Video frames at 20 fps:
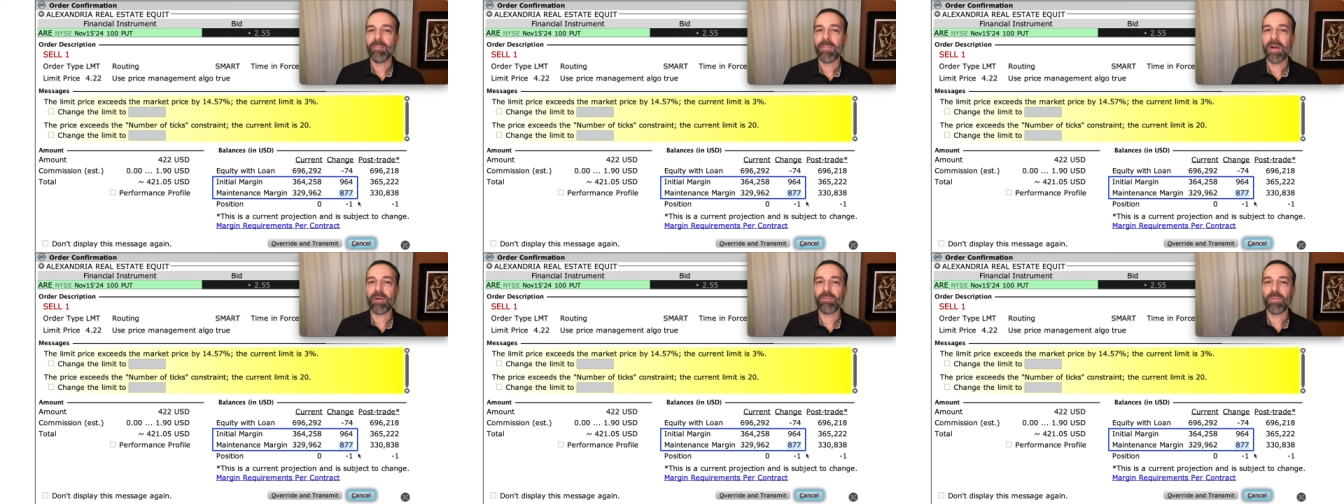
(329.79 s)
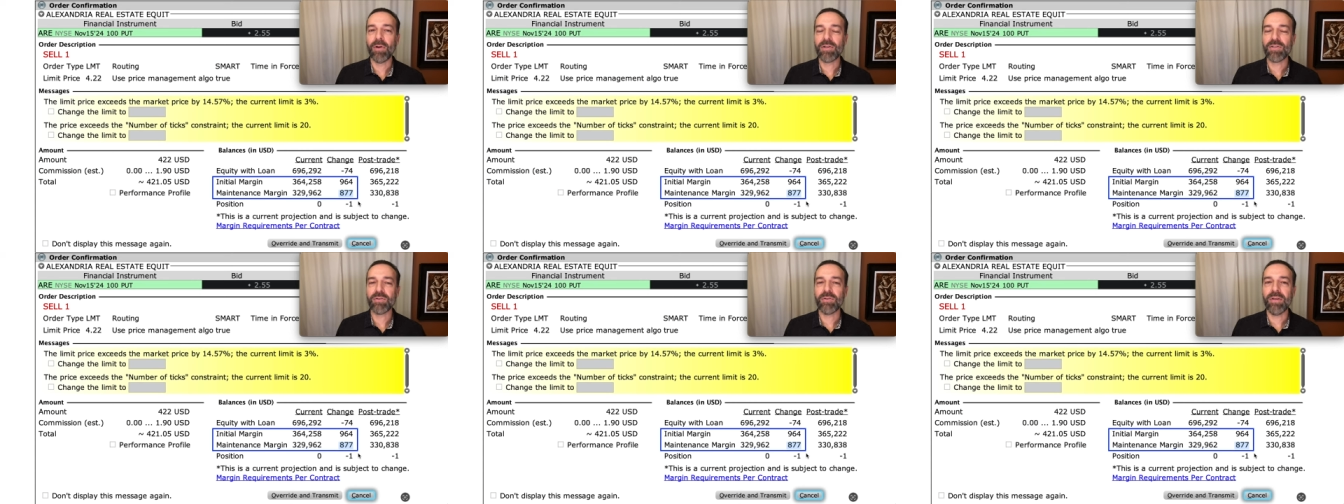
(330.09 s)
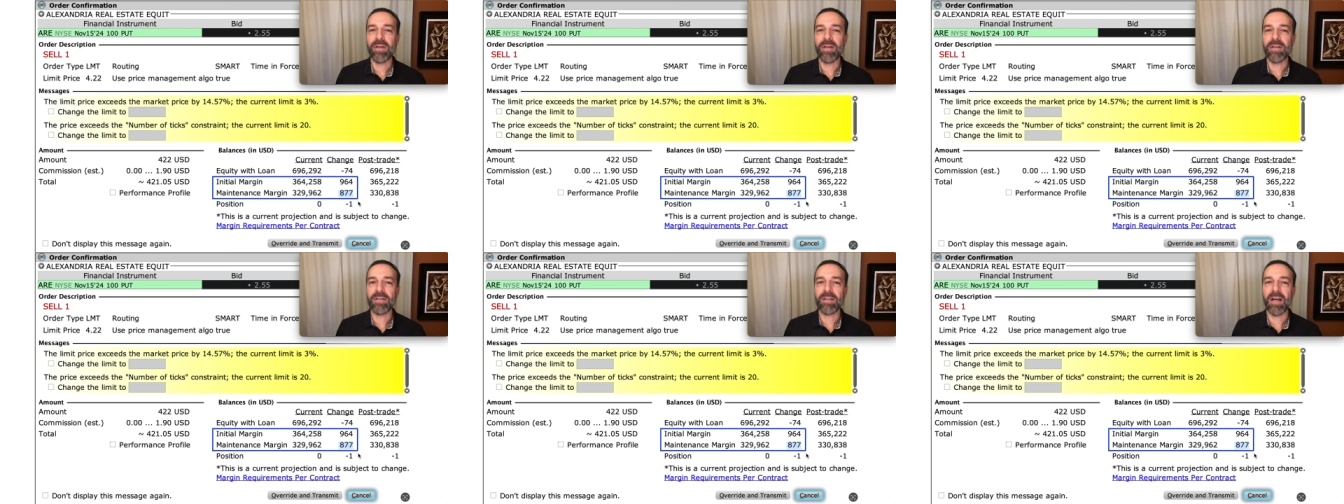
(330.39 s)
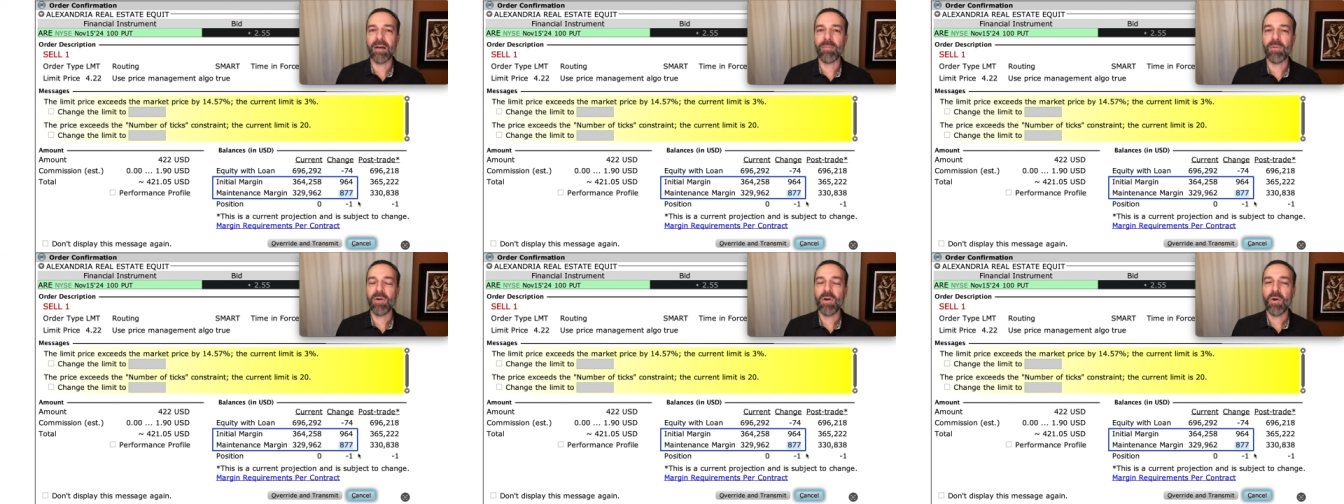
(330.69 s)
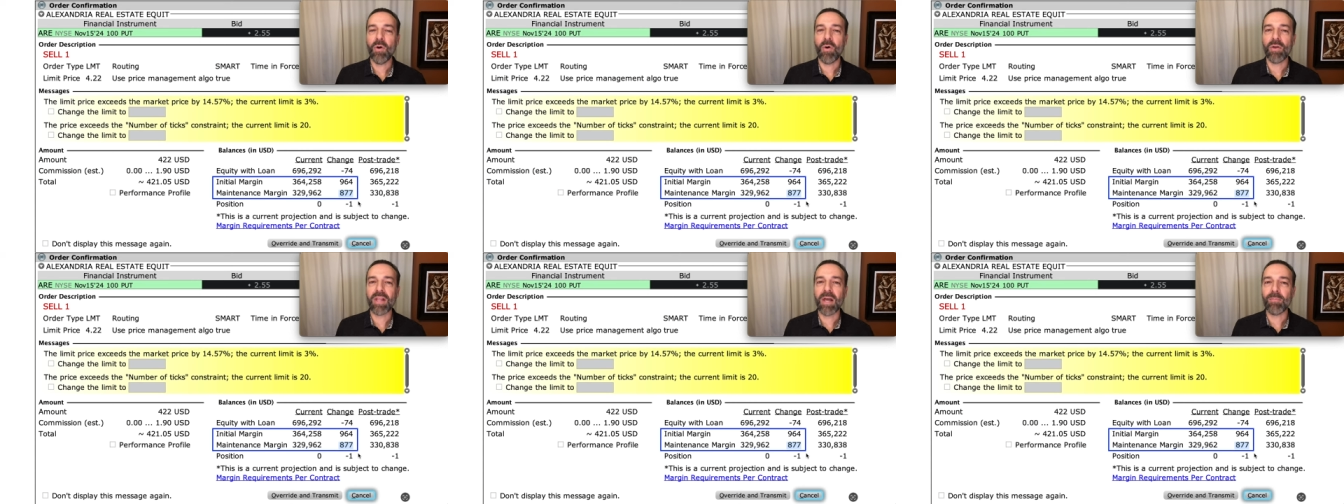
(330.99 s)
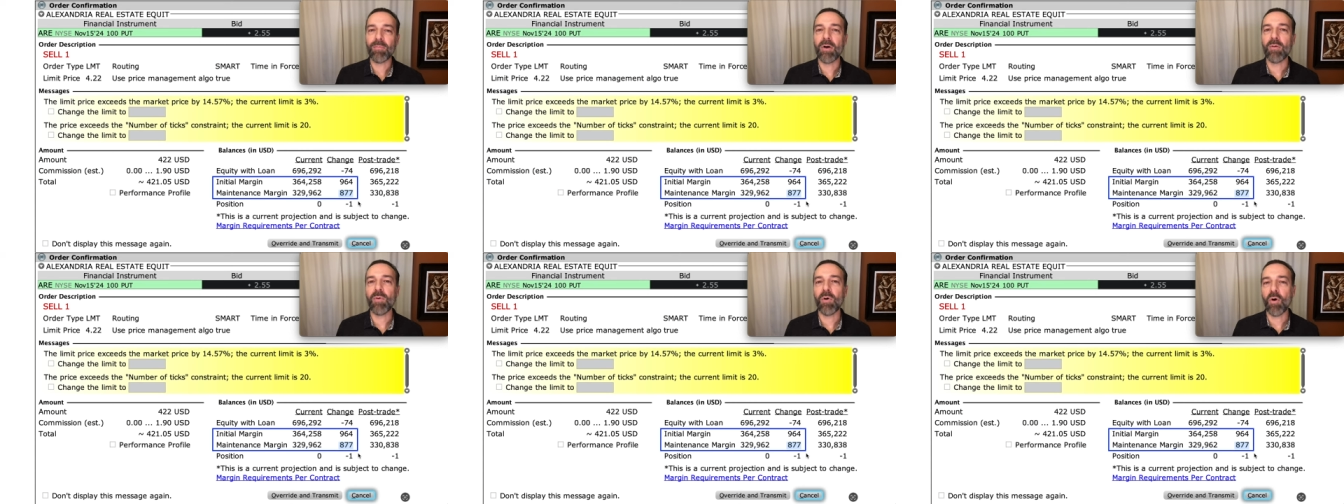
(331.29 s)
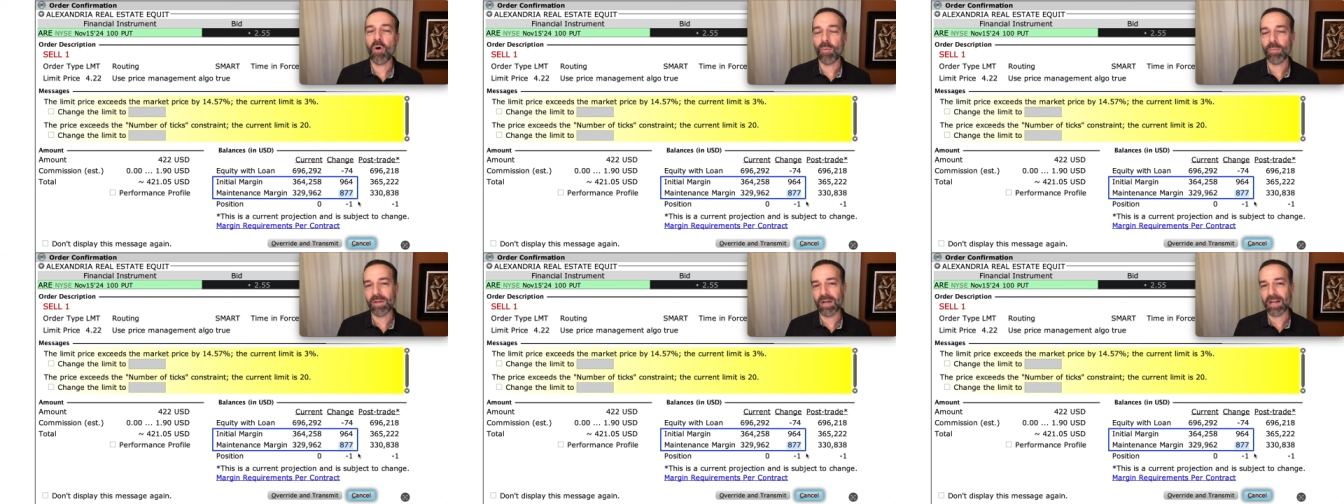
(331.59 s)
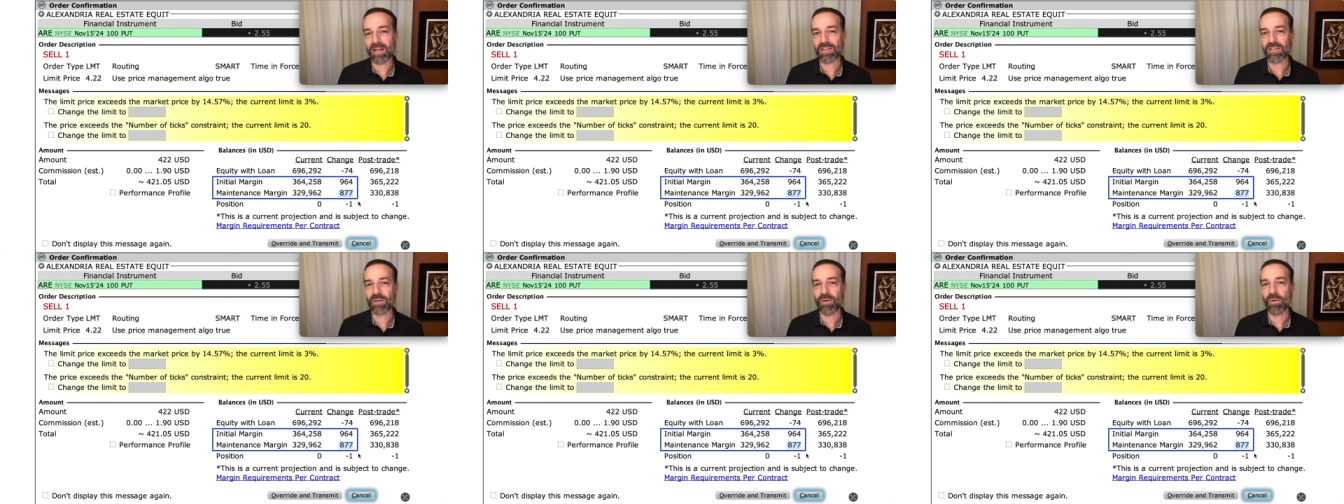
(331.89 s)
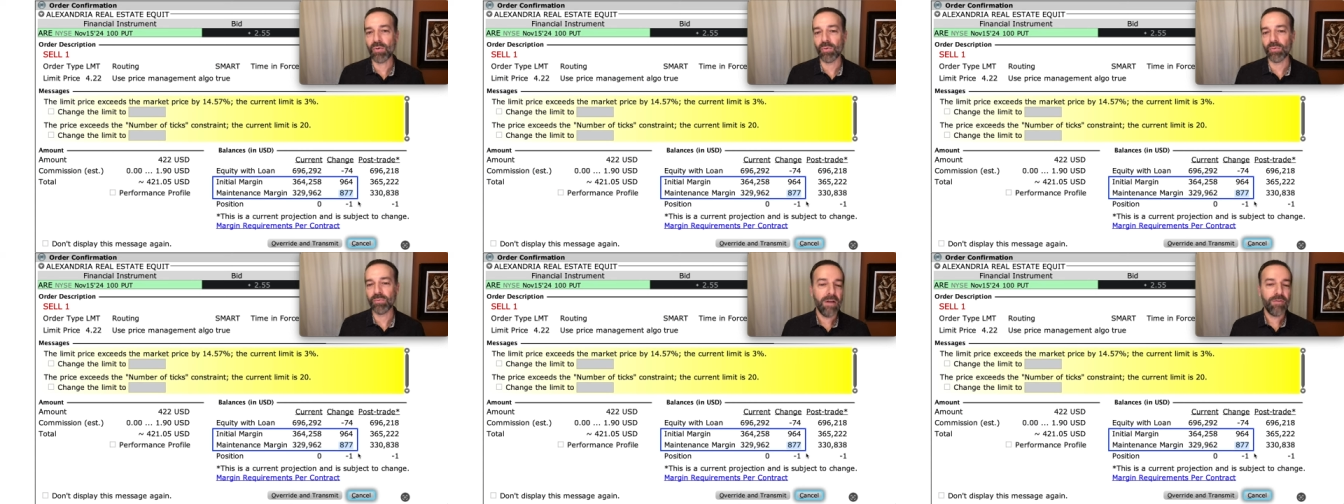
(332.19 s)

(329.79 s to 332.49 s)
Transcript: my rental income on that mobile home that I sold.